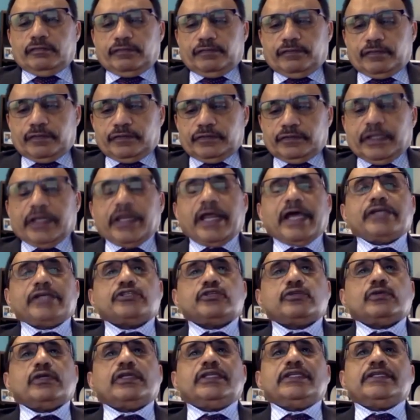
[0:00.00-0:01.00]
the
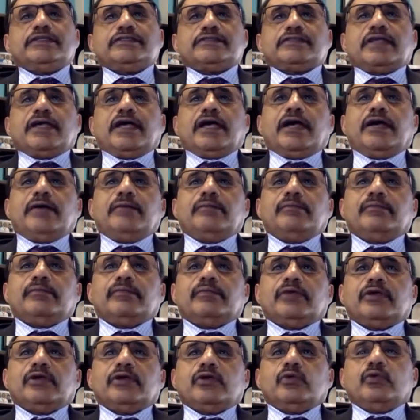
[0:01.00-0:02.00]
national exam,
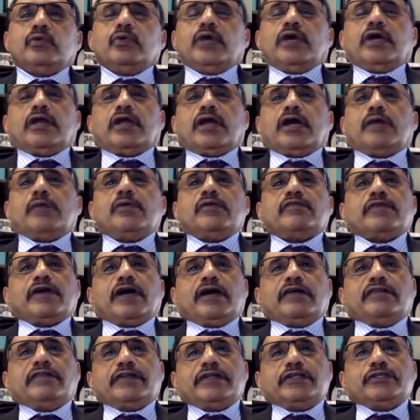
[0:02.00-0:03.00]
we are above
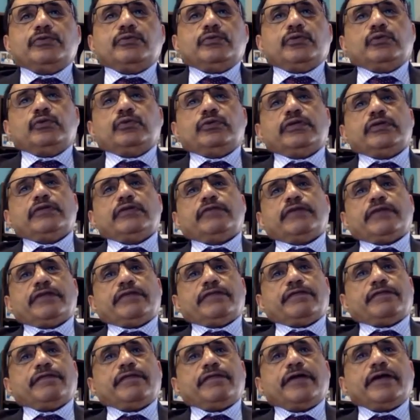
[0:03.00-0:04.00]
average, we're doing very
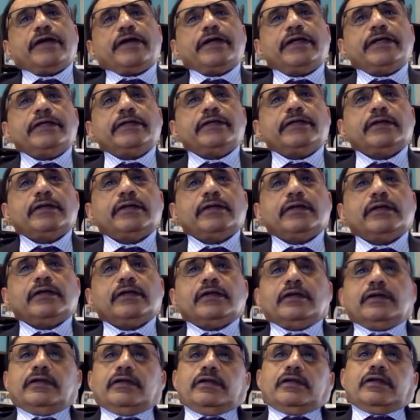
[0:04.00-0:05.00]
fine.
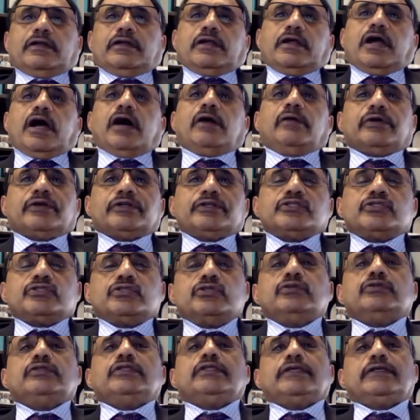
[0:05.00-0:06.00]
Our
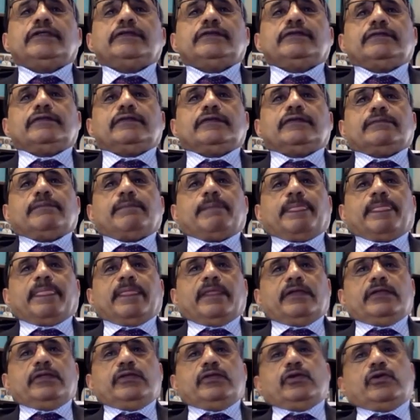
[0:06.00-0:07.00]
student,
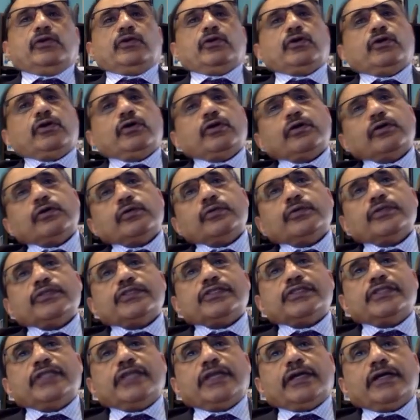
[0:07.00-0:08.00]

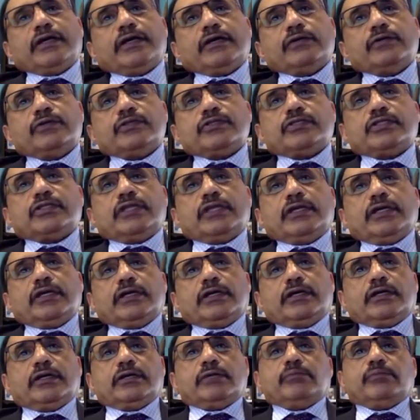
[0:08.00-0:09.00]
with
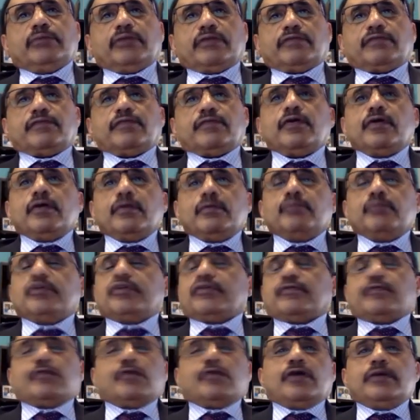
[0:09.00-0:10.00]
the
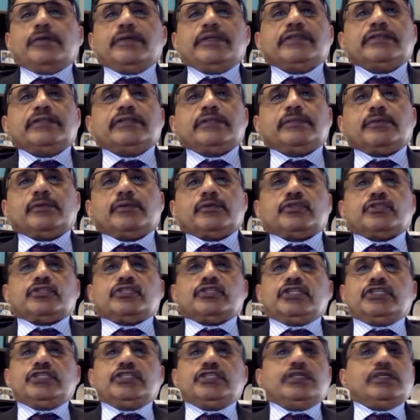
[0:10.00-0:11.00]
performing the
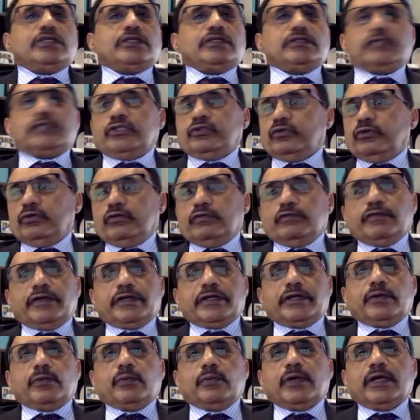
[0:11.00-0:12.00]
procedure, they do
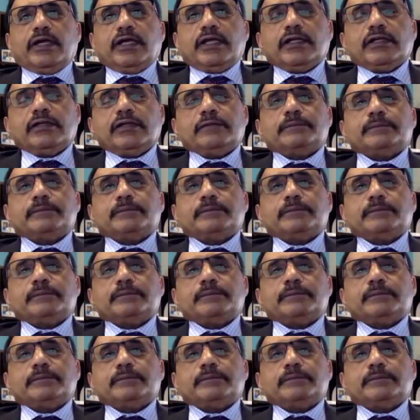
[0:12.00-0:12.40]
very well.